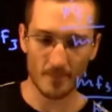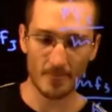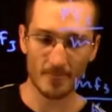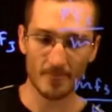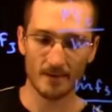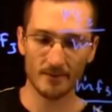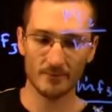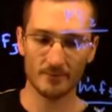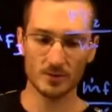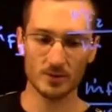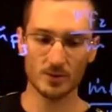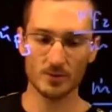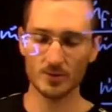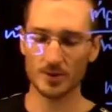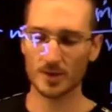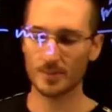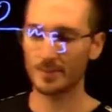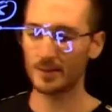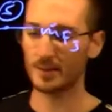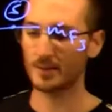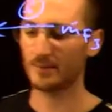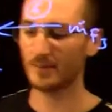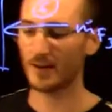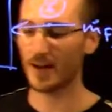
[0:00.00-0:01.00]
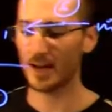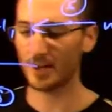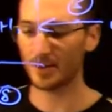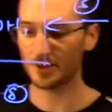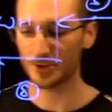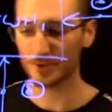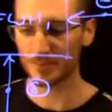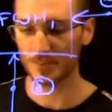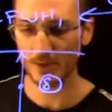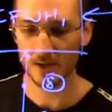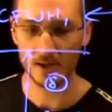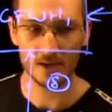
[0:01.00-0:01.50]
If we use a bit of
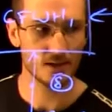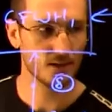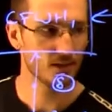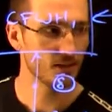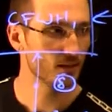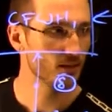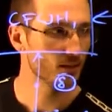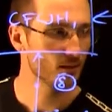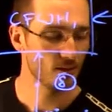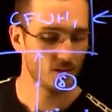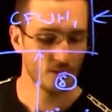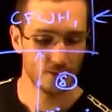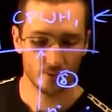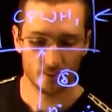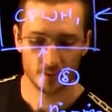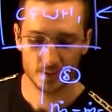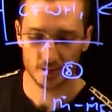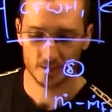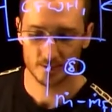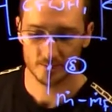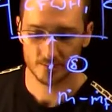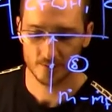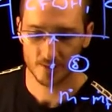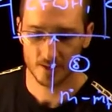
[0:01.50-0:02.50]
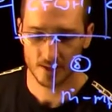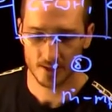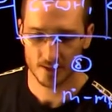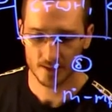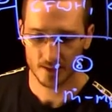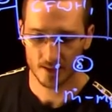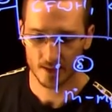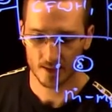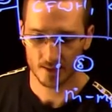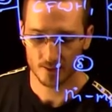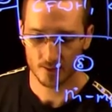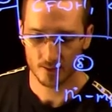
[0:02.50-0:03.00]
algebra, we can find
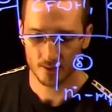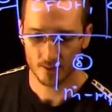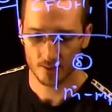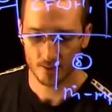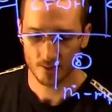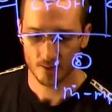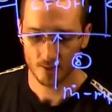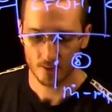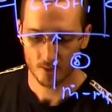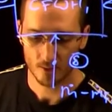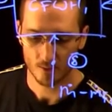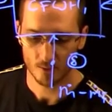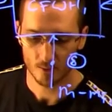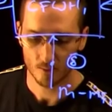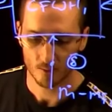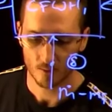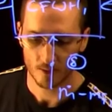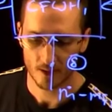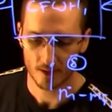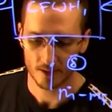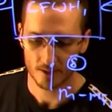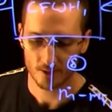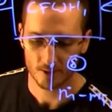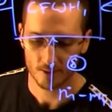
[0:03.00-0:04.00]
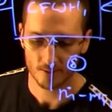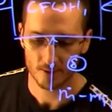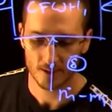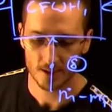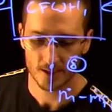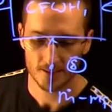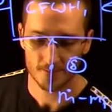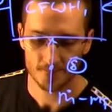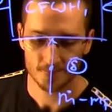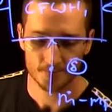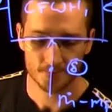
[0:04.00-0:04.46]
that y3